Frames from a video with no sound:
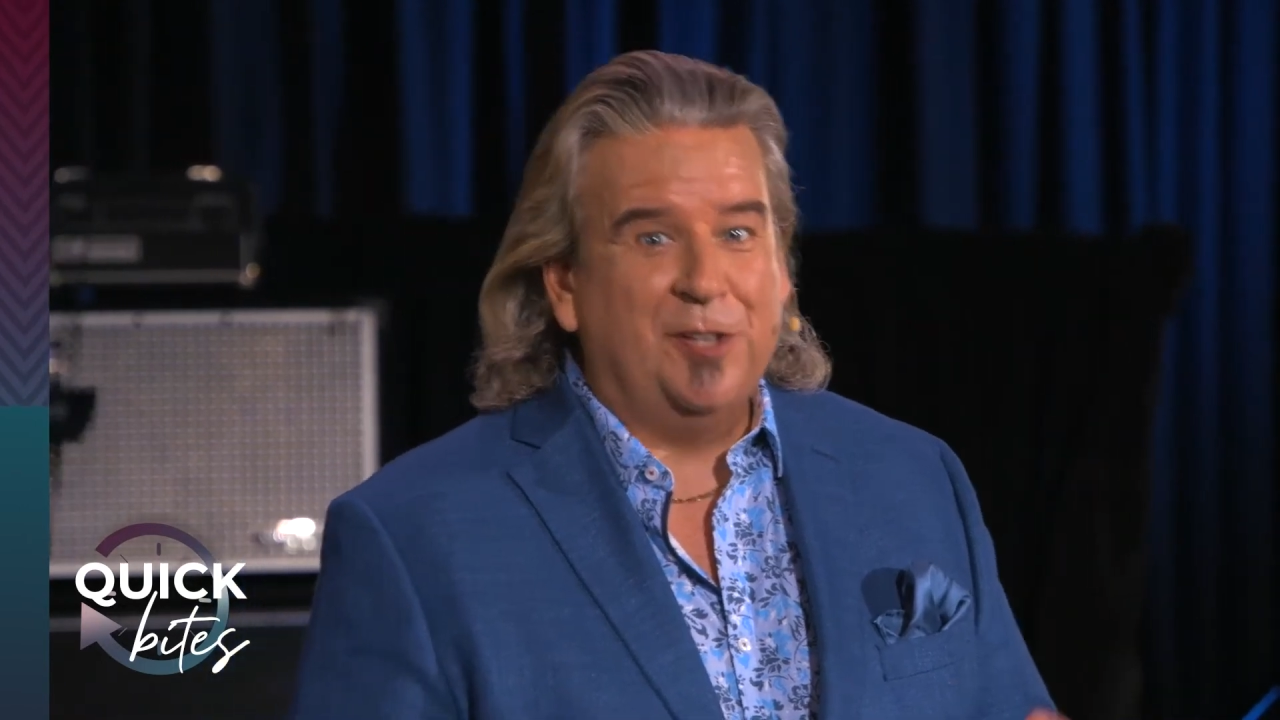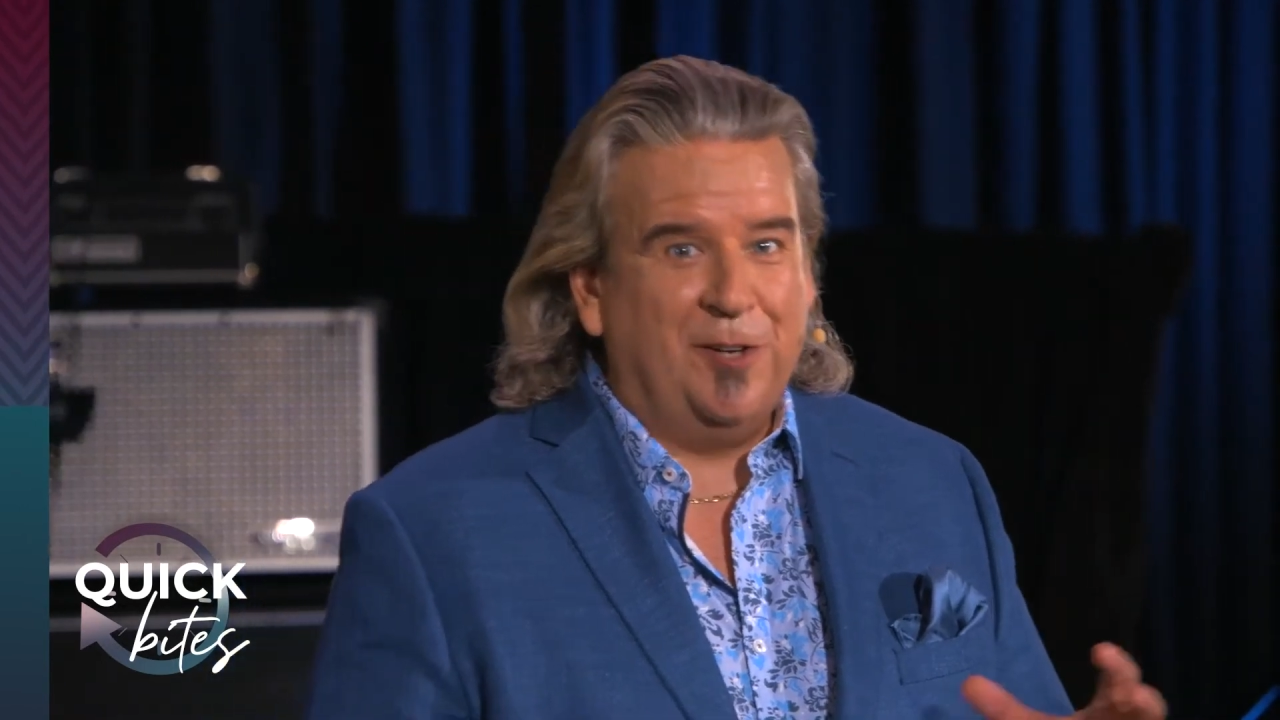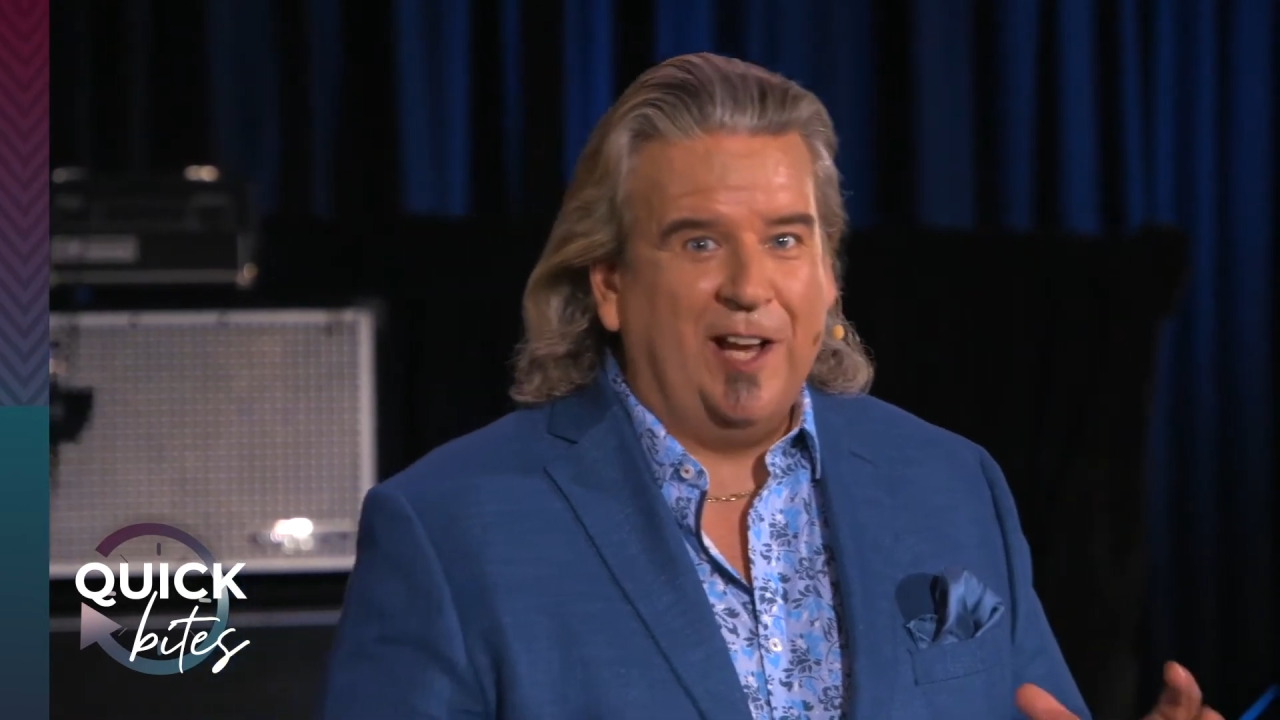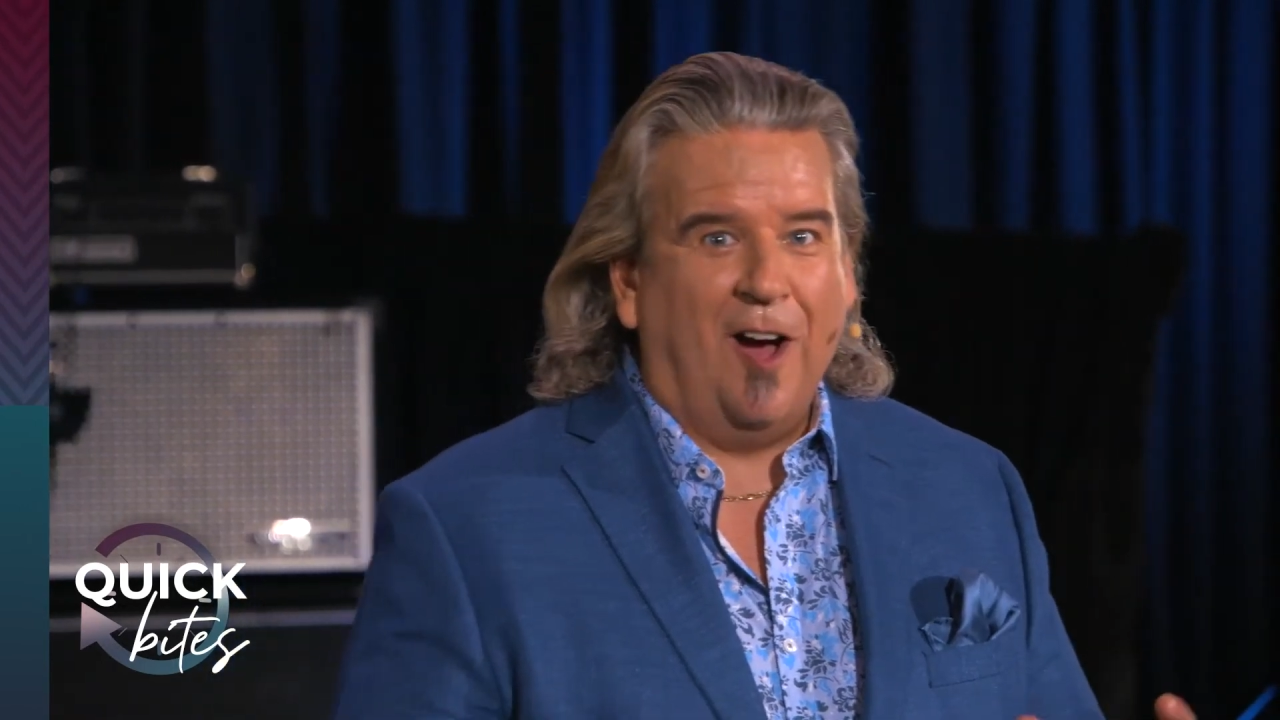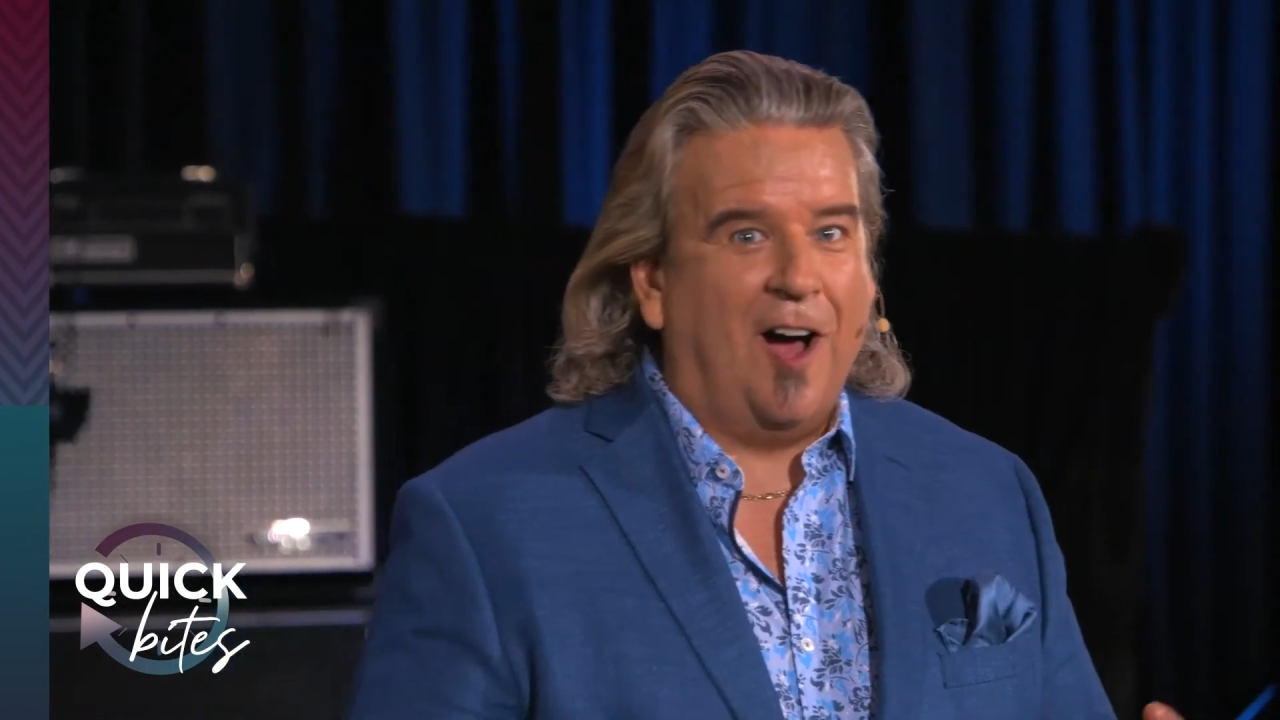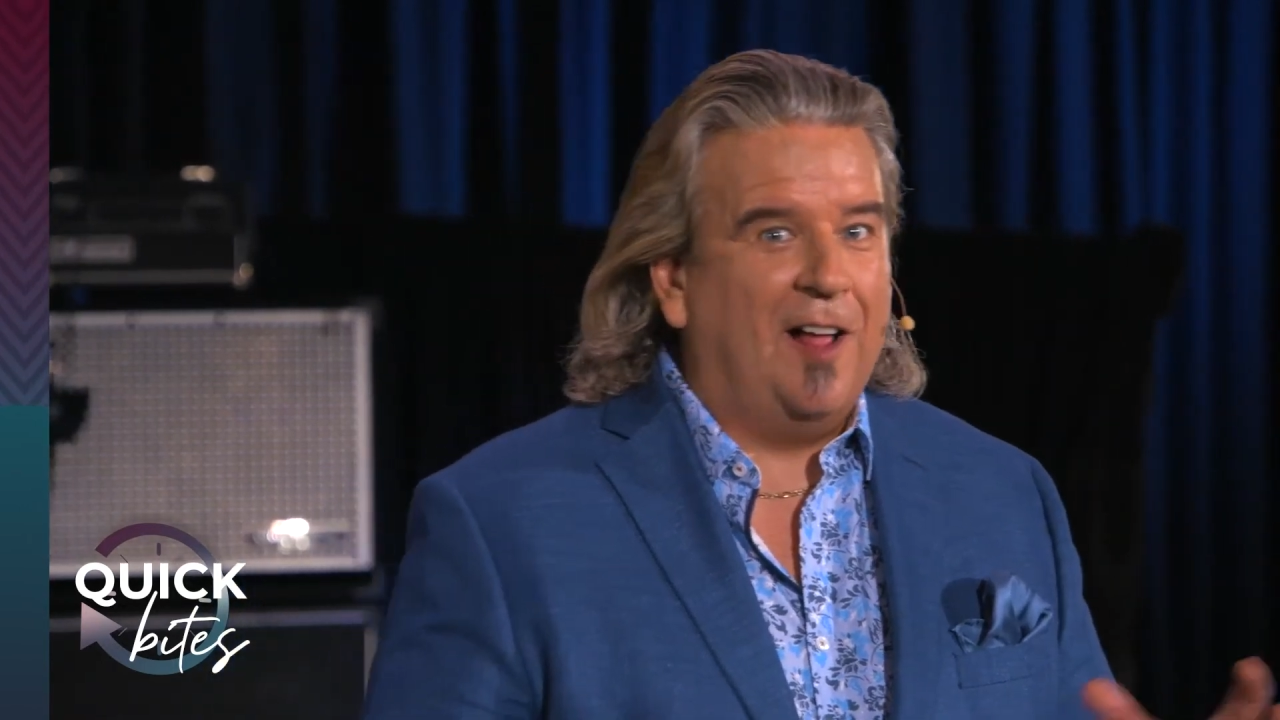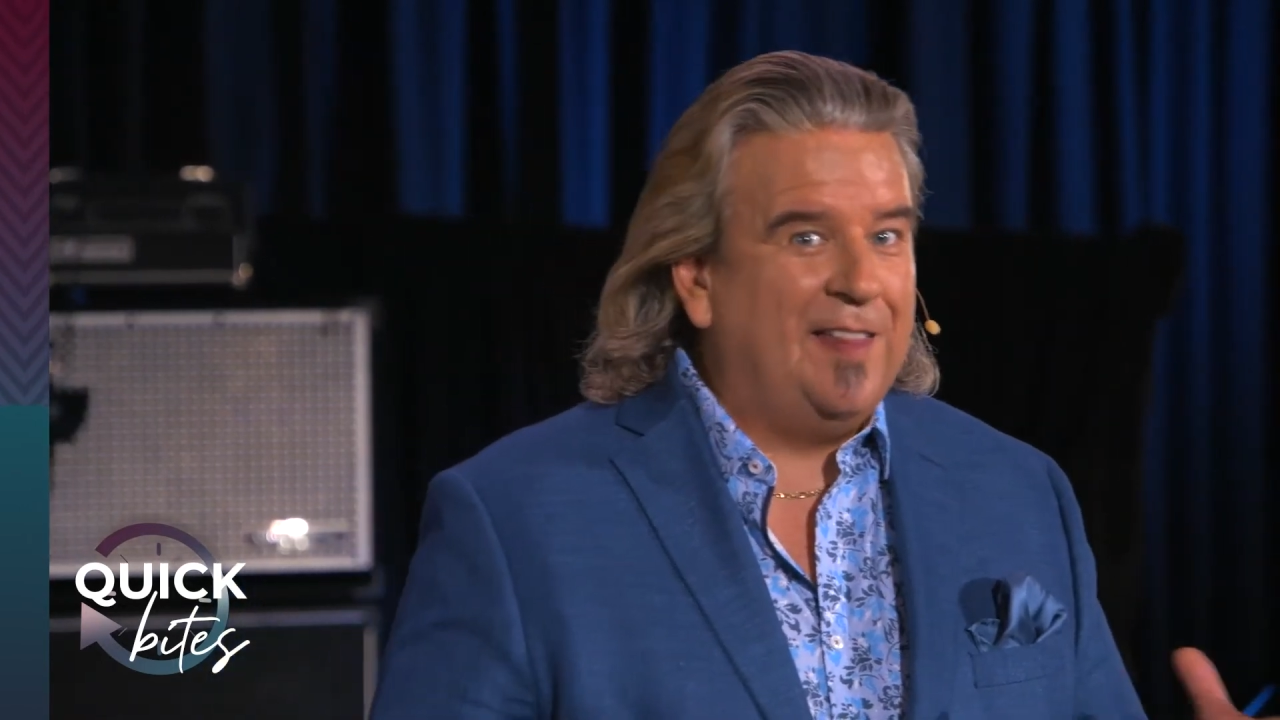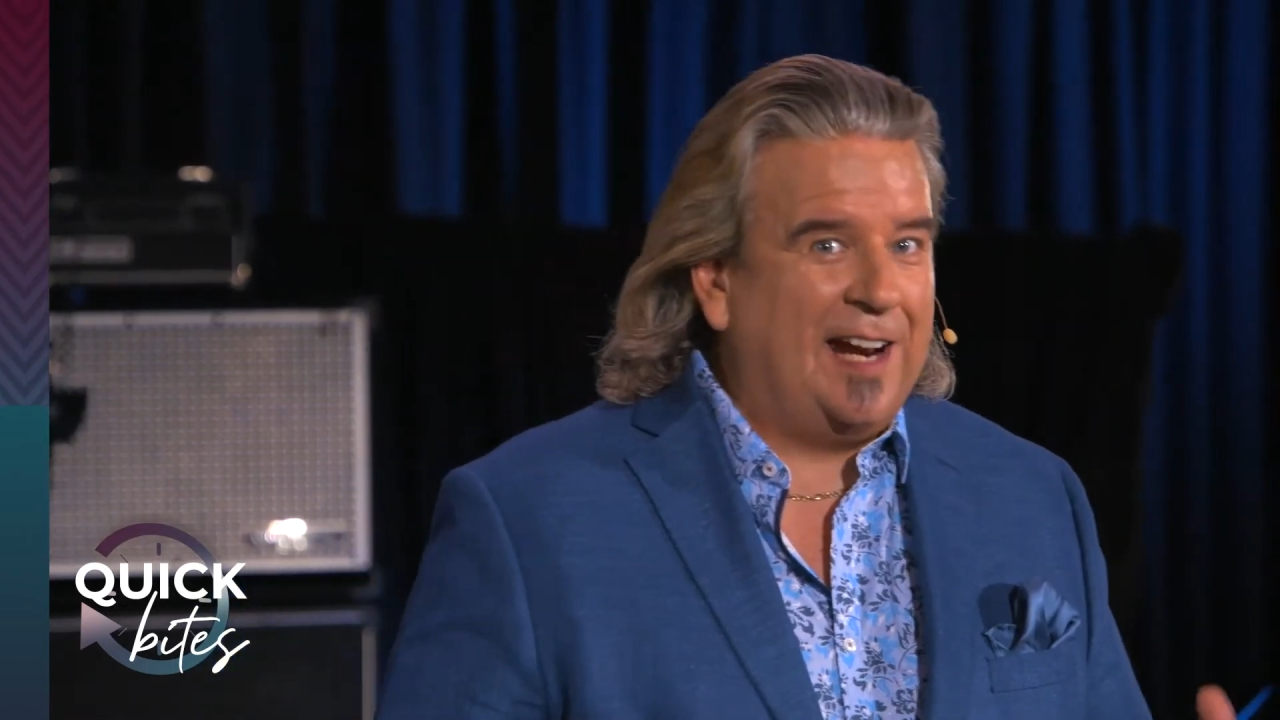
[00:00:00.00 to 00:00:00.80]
doing all